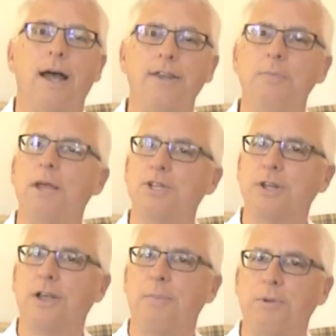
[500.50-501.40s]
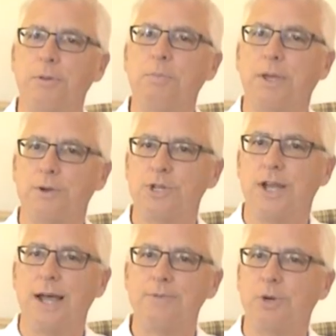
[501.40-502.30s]
I did mention a couple of the bigger
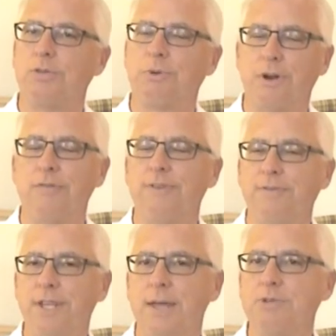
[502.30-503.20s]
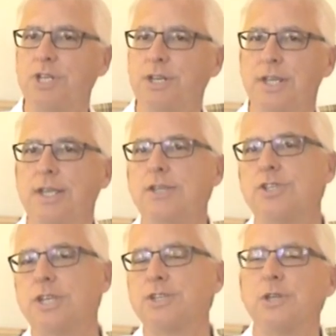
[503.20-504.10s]
jobs, you know, 350 MGD
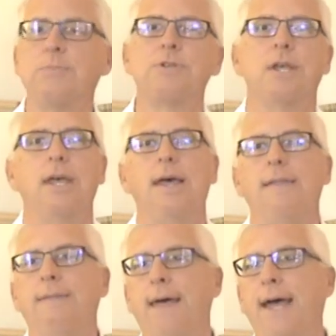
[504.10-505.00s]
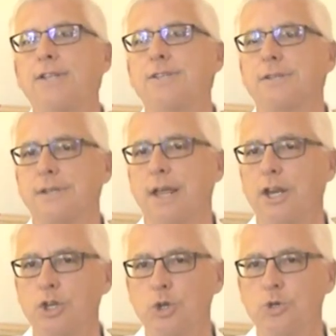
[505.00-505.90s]
systems. That's
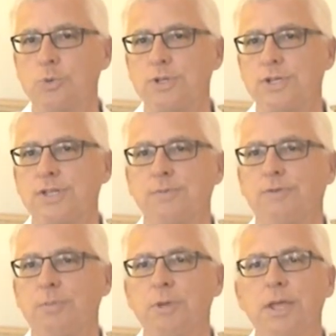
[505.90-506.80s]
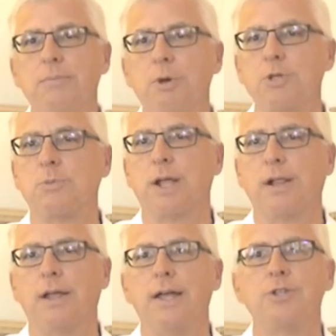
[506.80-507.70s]
an unusual system for me. Most of my
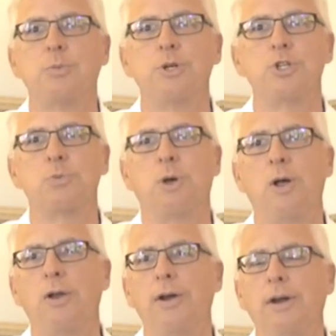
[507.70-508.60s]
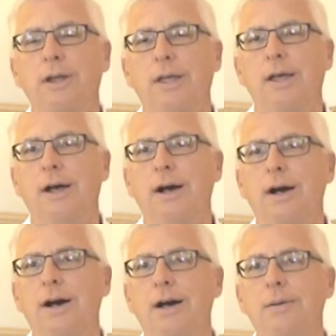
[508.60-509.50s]
clients are much smaller,
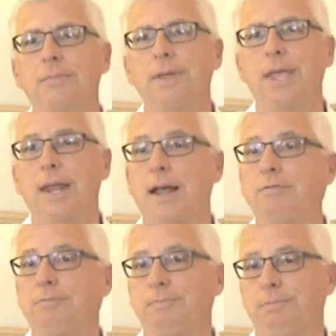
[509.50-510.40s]
um, and I've